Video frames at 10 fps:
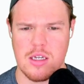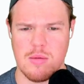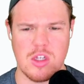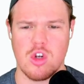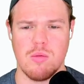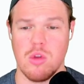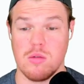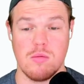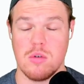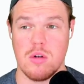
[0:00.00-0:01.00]
This could look
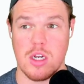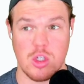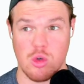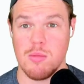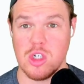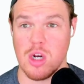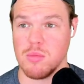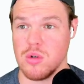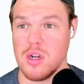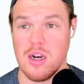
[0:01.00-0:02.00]
extremely
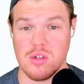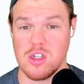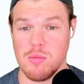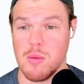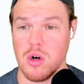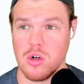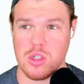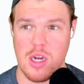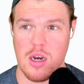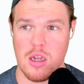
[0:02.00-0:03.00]
jumbled and I'd still be able to
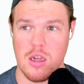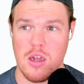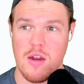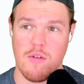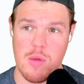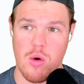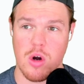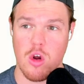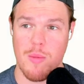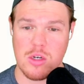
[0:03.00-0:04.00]
understand it. From here, we're going to
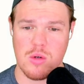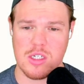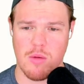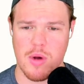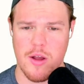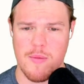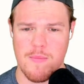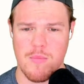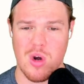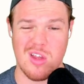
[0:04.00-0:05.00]
go back to ExcelBot.
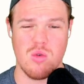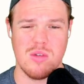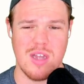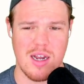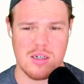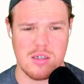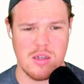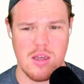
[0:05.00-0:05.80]
We're going to Google Docs.